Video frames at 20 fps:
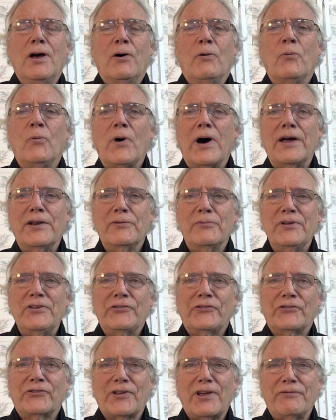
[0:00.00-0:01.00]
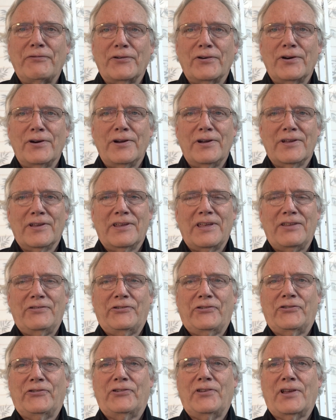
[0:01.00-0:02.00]
why do we suffer, get
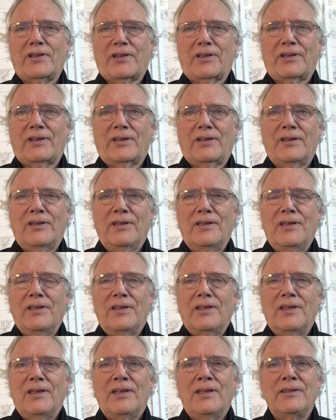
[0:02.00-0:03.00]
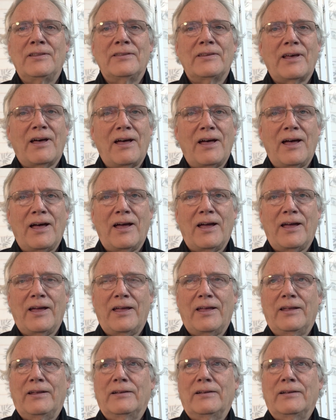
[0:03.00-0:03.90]
sick, and die?